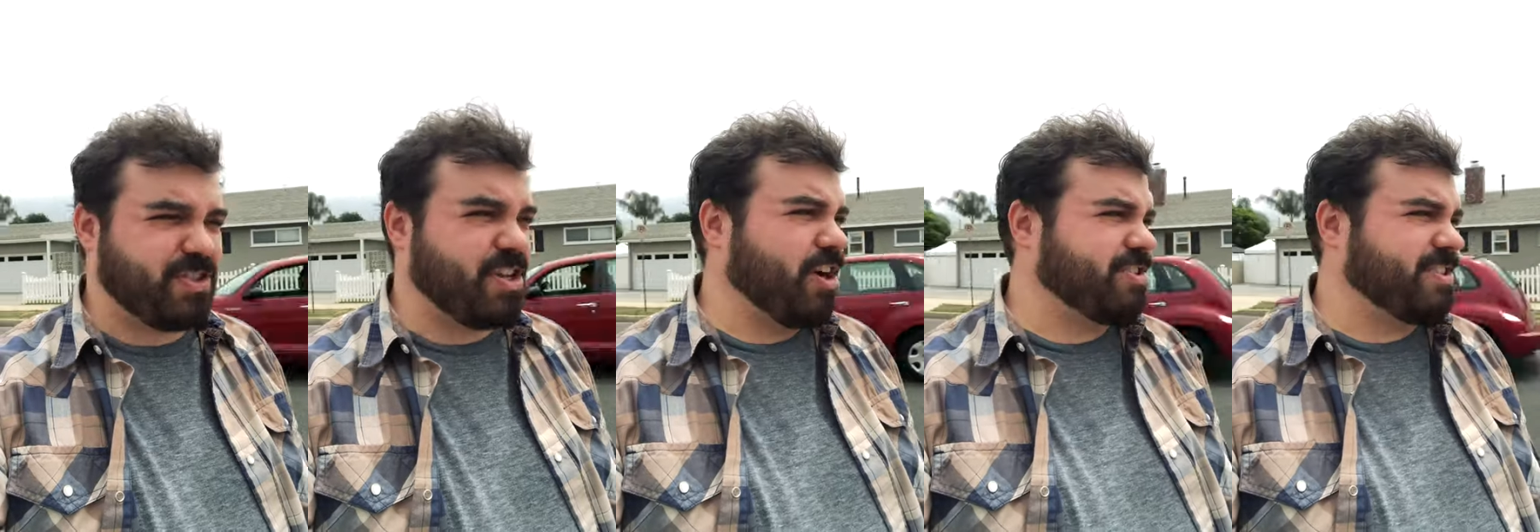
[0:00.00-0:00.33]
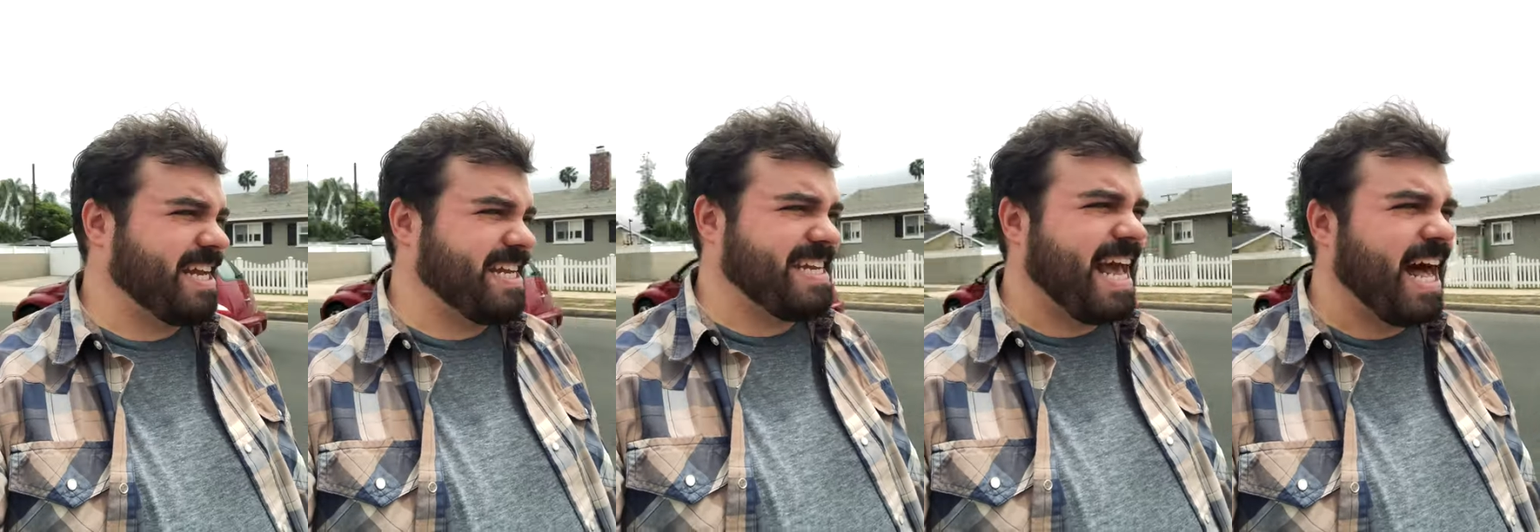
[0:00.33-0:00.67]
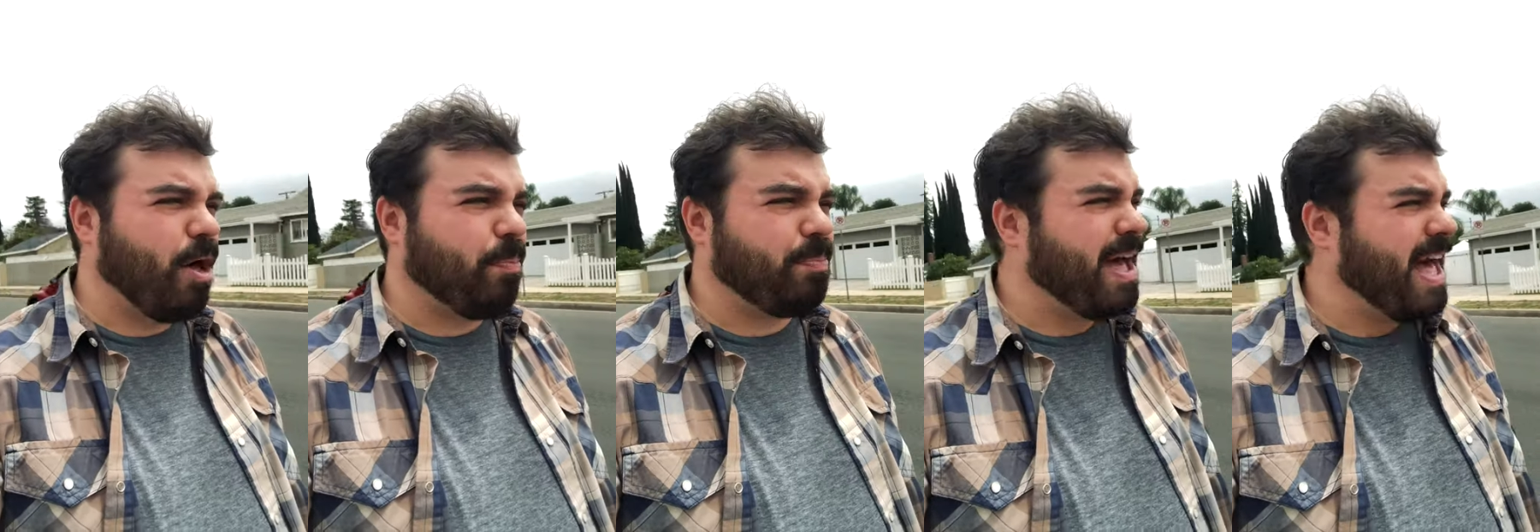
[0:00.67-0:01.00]
stars on
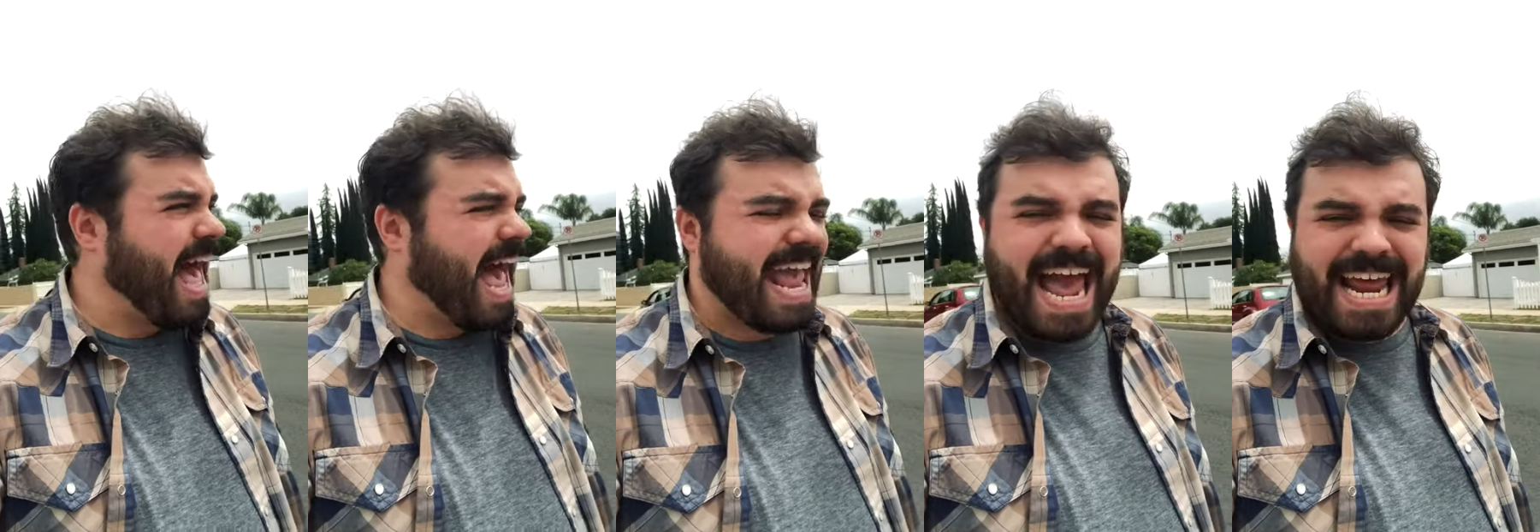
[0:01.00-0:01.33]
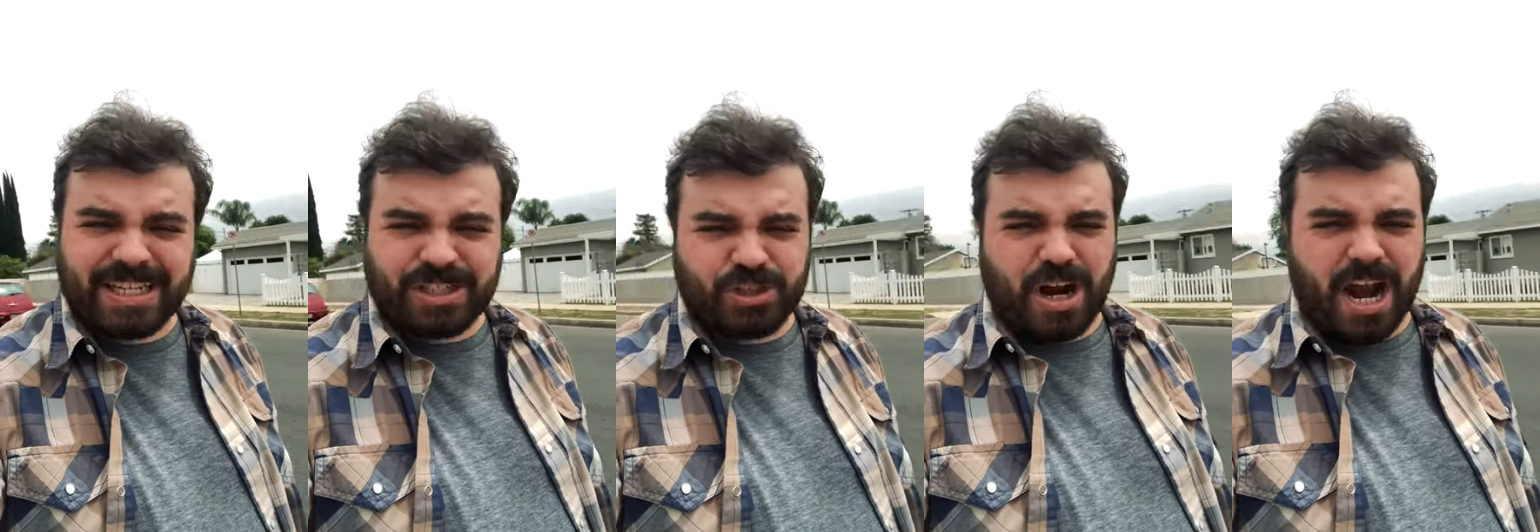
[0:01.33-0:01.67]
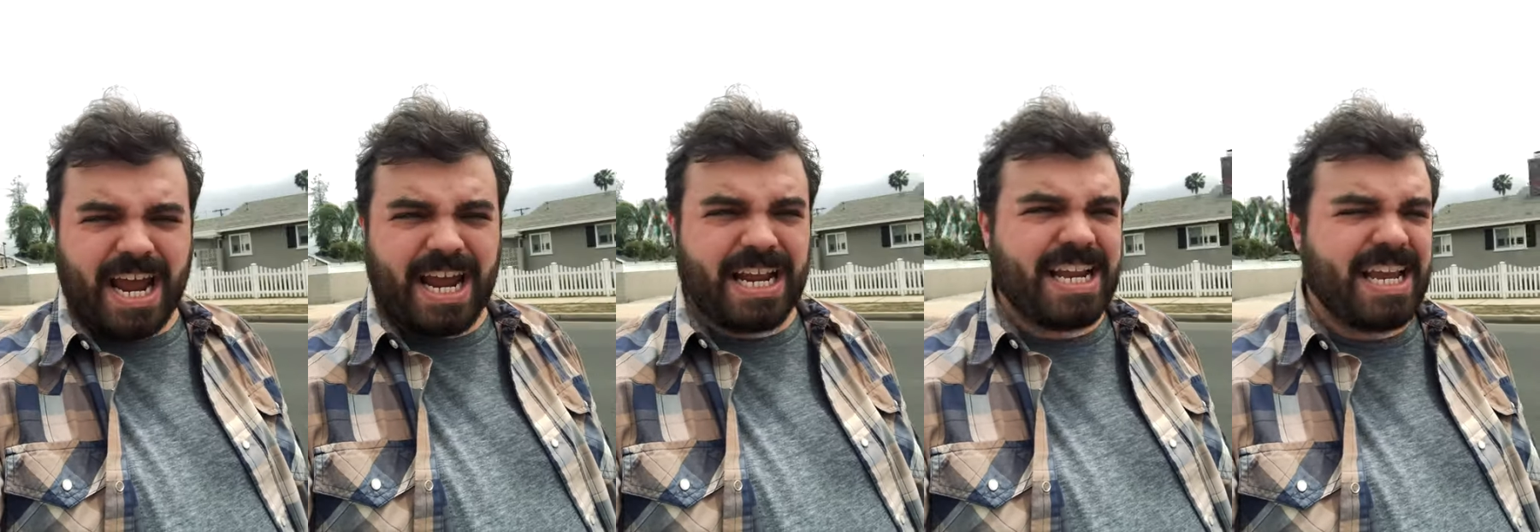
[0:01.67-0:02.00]
Yelp. I had to
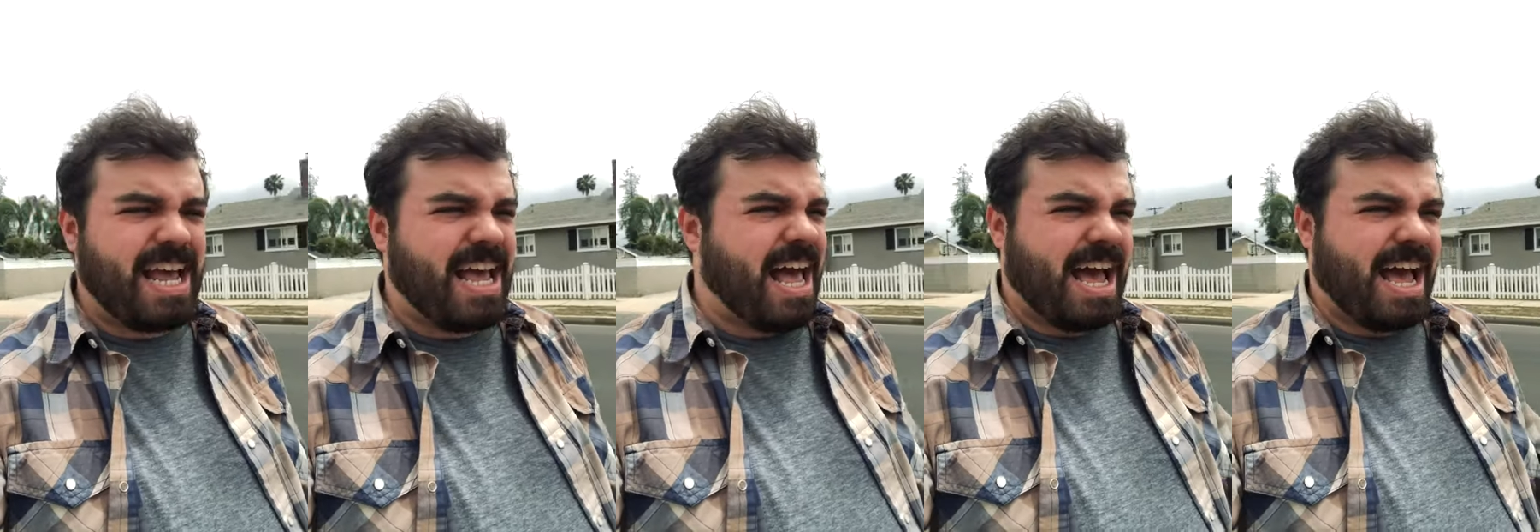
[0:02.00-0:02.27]
try it.